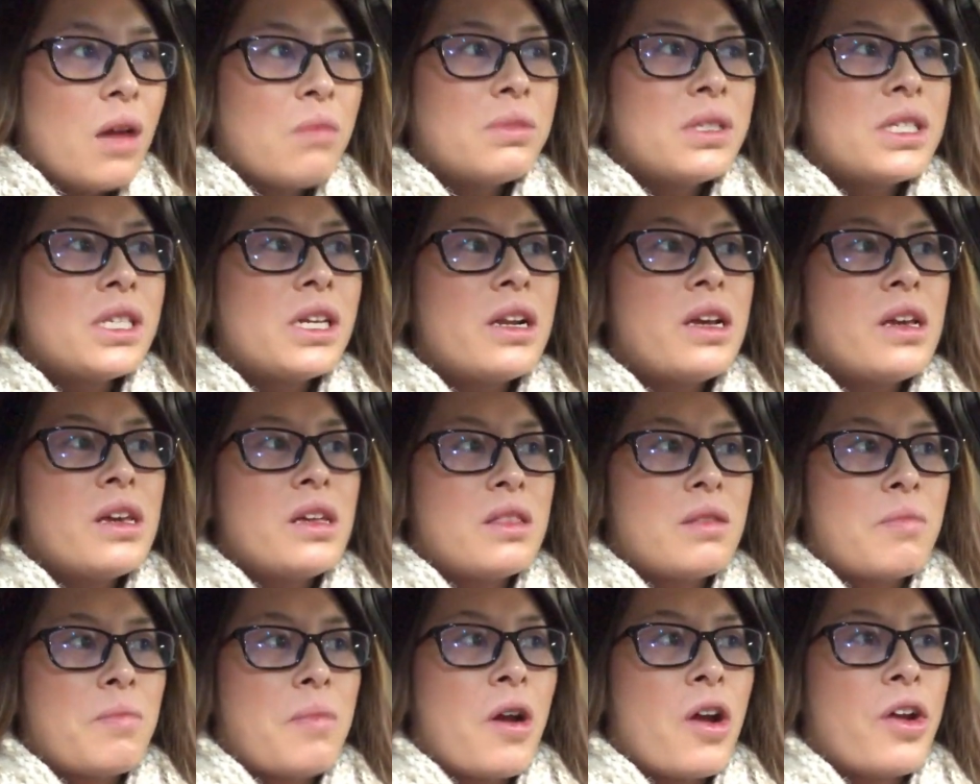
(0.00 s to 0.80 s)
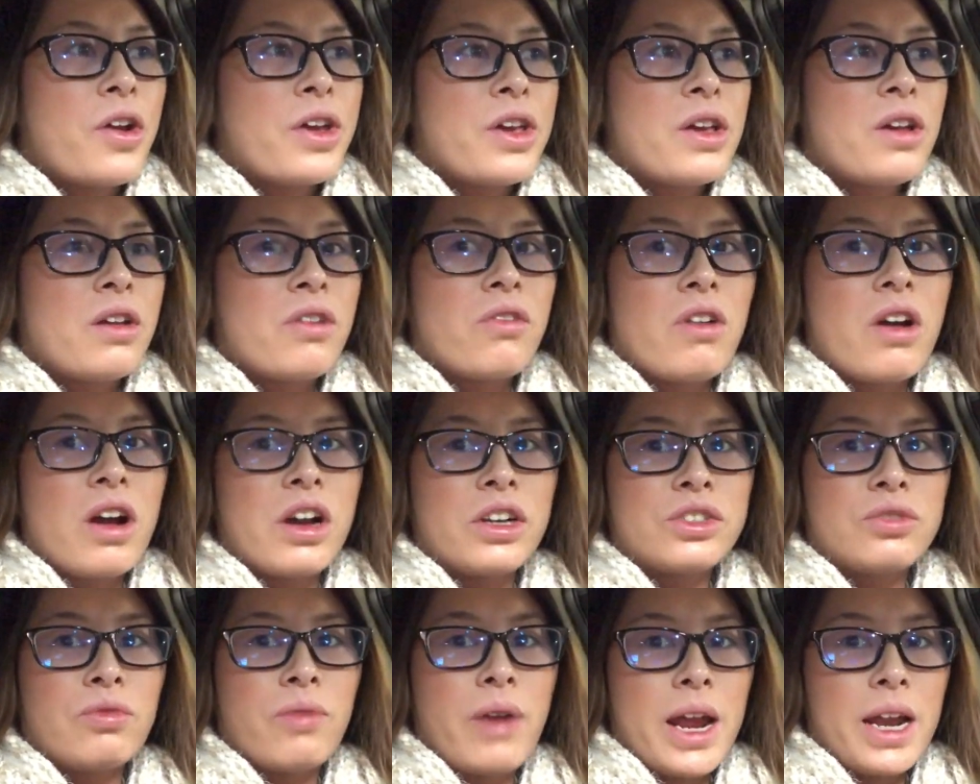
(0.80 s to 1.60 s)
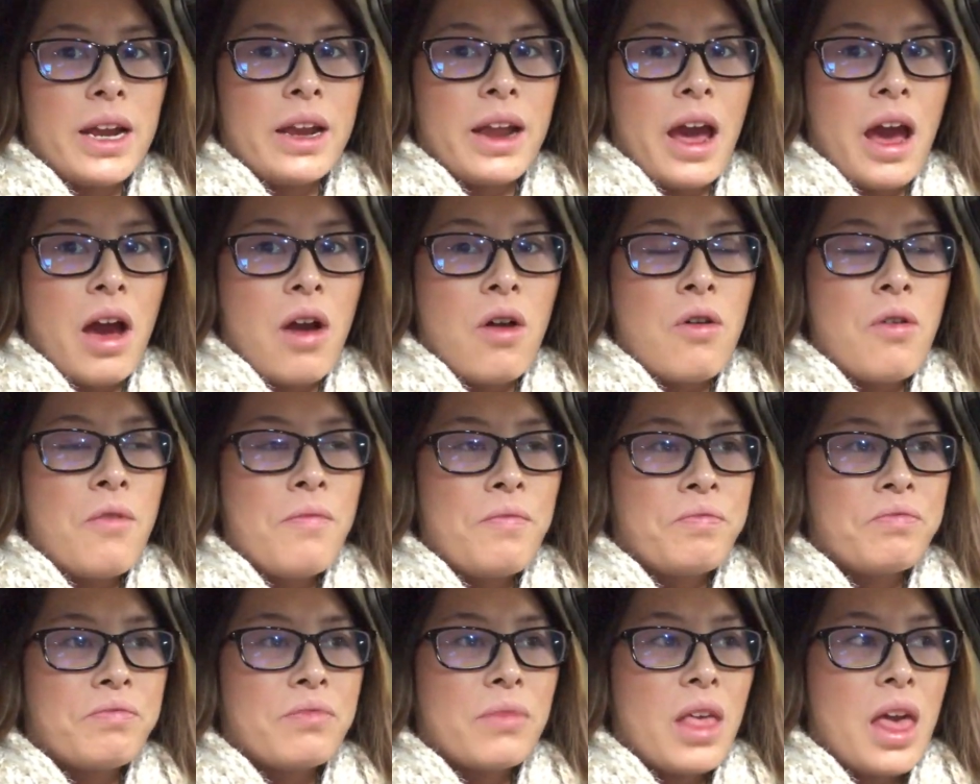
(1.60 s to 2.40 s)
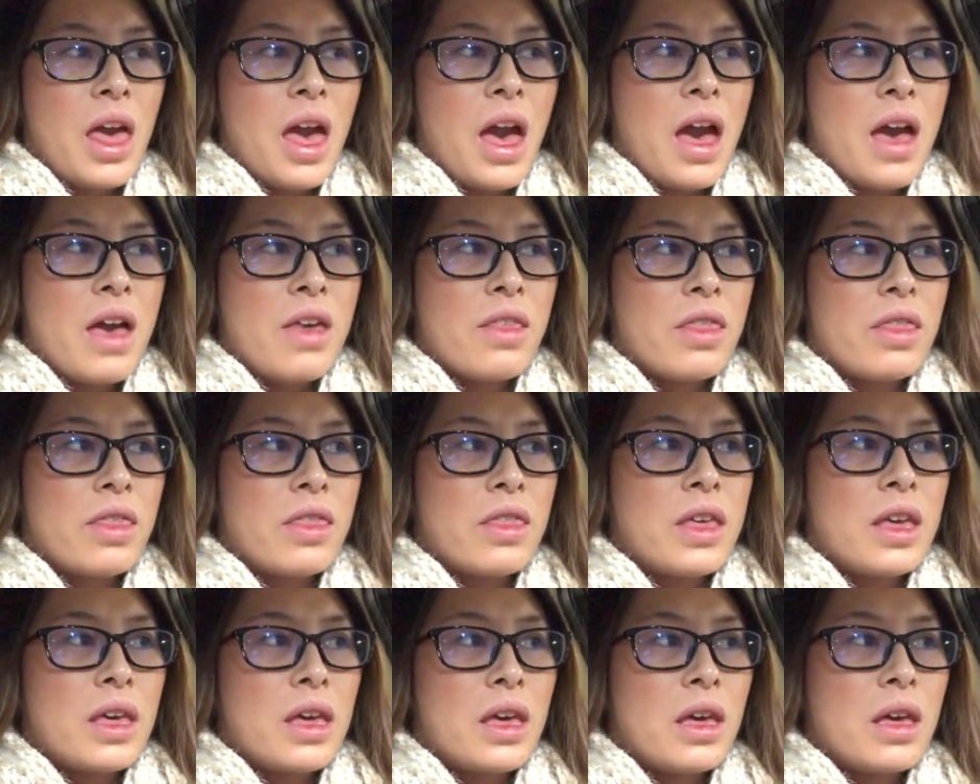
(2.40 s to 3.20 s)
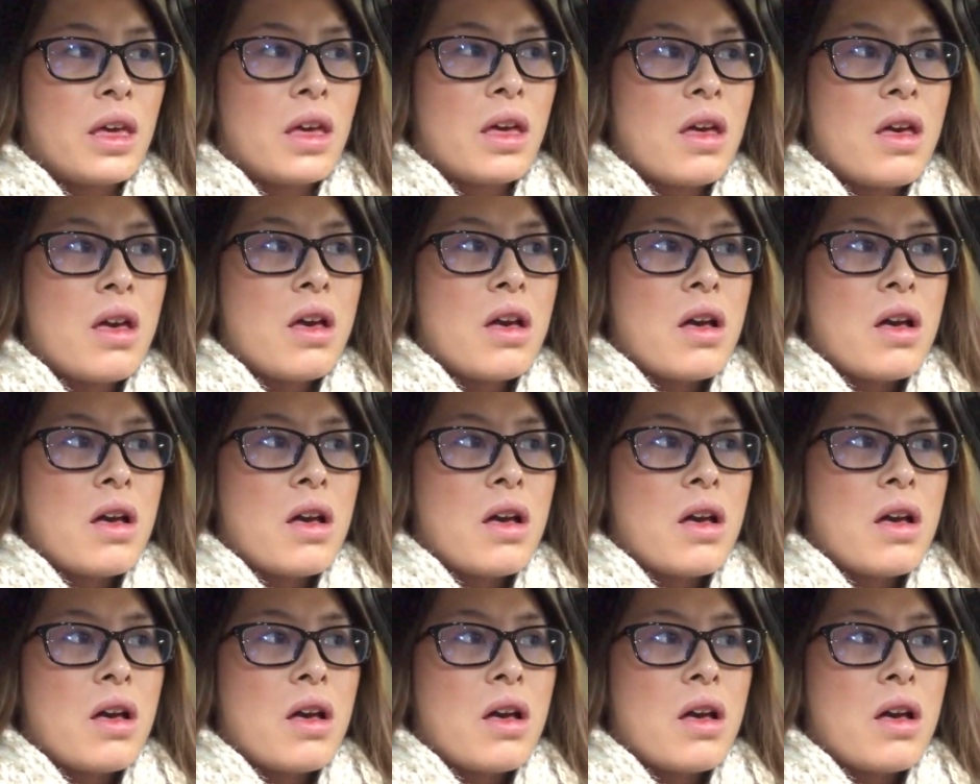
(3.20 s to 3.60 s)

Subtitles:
sitting in the parking garage right now at the